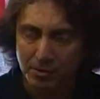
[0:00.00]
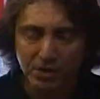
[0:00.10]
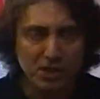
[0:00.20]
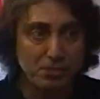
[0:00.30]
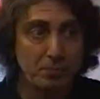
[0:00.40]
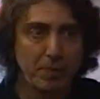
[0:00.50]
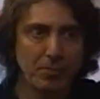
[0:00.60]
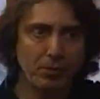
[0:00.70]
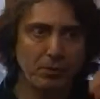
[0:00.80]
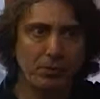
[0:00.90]
But these
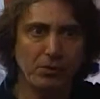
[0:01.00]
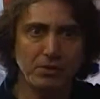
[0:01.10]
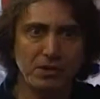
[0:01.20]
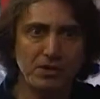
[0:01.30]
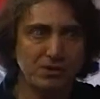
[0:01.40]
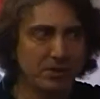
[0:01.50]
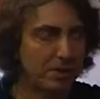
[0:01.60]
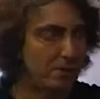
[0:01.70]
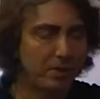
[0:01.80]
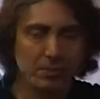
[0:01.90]
people, these
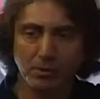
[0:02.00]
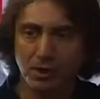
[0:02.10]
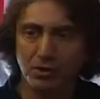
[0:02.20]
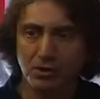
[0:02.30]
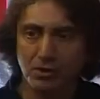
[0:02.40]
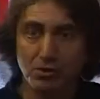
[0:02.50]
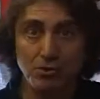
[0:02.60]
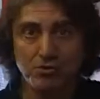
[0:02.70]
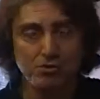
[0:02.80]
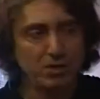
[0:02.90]
uh, people on the
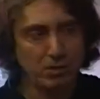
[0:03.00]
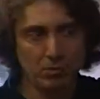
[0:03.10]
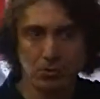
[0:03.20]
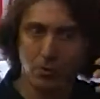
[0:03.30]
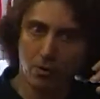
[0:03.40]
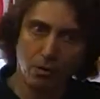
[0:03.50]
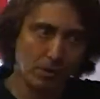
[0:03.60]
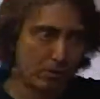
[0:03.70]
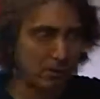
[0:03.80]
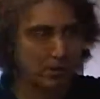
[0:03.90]
news, they were
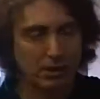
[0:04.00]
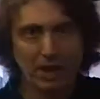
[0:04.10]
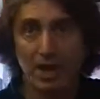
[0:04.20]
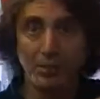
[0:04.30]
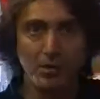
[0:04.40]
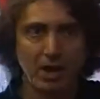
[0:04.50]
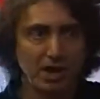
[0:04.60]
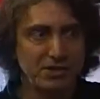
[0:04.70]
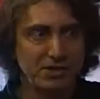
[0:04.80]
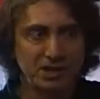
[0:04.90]
all
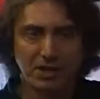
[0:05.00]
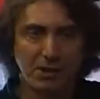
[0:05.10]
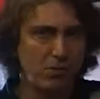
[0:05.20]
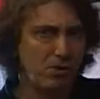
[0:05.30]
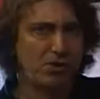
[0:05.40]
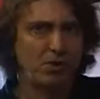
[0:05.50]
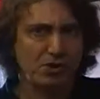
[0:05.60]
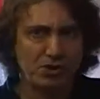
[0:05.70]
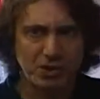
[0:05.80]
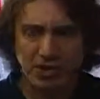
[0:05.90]
glamorizing it. They weren't
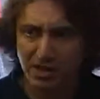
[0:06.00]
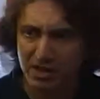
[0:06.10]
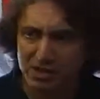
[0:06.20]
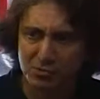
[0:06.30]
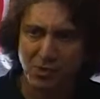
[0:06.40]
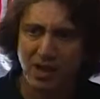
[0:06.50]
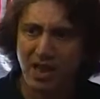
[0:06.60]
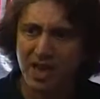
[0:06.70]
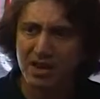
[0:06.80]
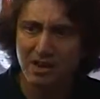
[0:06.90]
questioning it. That's why
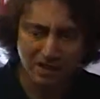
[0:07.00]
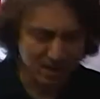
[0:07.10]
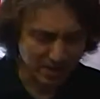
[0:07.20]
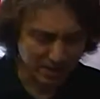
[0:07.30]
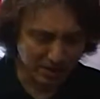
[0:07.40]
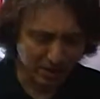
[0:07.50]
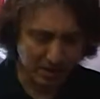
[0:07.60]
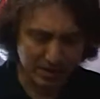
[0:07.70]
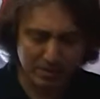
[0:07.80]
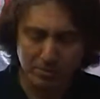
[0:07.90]
I hate the
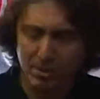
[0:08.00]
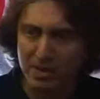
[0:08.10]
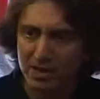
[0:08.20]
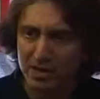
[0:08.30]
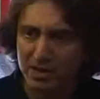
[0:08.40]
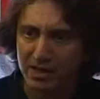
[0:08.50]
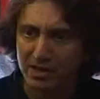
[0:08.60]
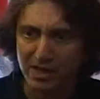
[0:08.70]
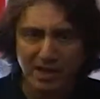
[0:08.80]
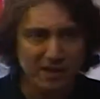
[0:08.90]
American media.
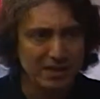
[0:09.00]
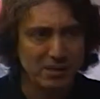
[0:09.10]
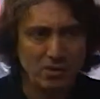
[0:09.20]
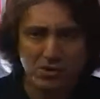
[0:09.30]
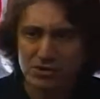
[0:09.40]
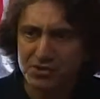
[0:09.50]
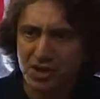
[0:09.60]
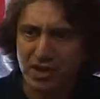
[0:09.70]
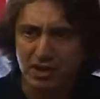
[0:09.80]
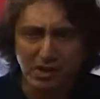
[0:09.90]
Like they, they weren't
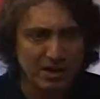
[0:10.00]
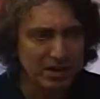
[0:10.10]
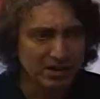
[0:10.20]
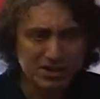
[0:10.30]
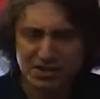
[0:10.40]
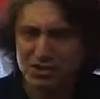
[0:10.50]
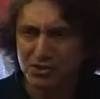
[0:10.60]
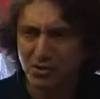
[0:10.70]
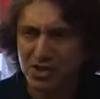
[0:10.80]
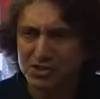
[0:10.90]
saying, "This
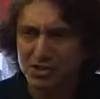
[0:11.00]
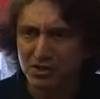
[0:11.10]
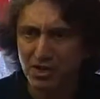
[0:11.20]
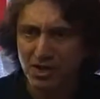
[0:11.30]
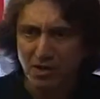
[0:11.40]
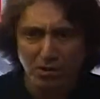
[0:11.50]
is crazy."